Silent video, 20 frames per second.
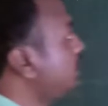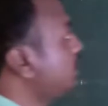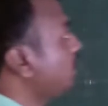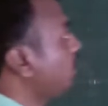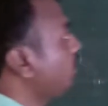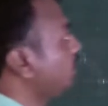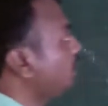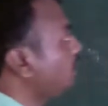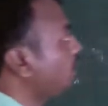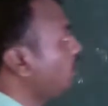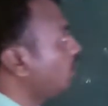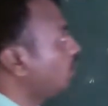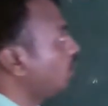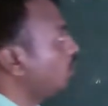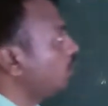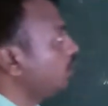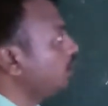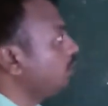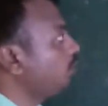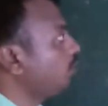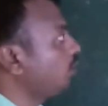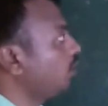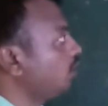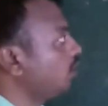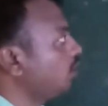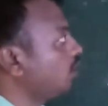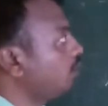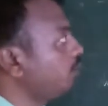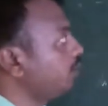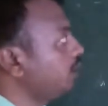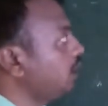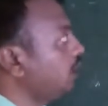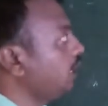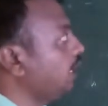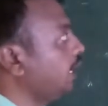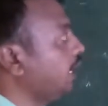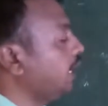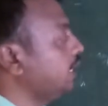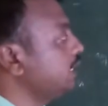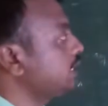of the following polynomial
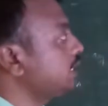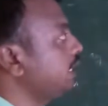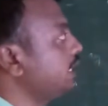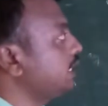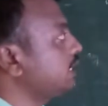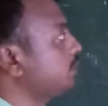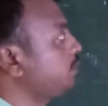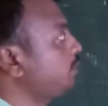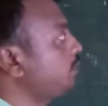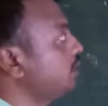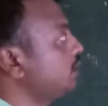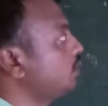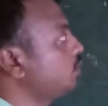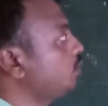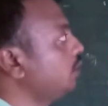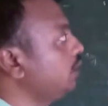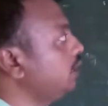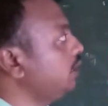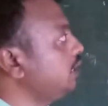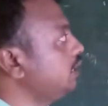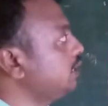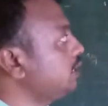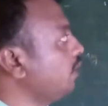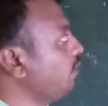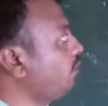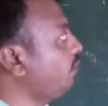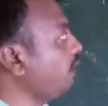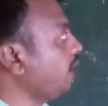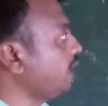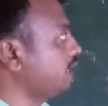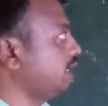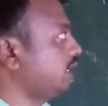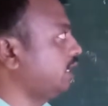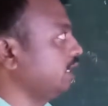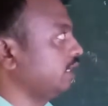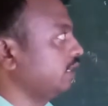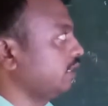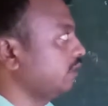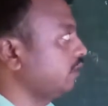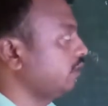has x plus 1 is a
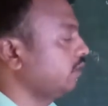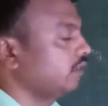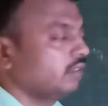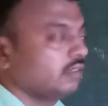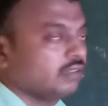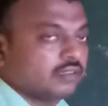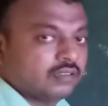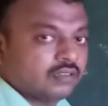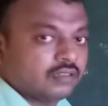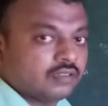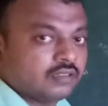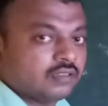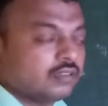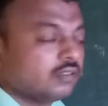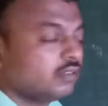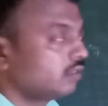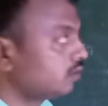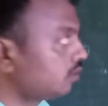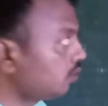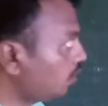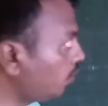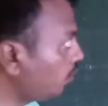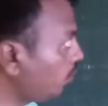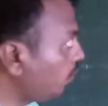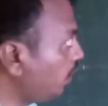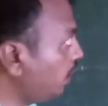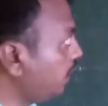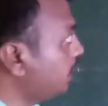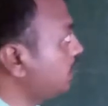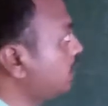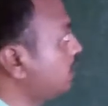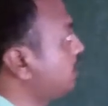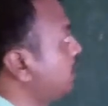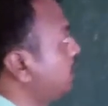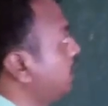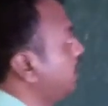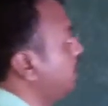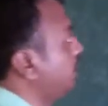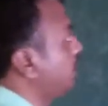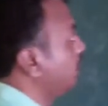factor. So let us
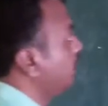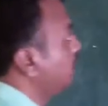check it.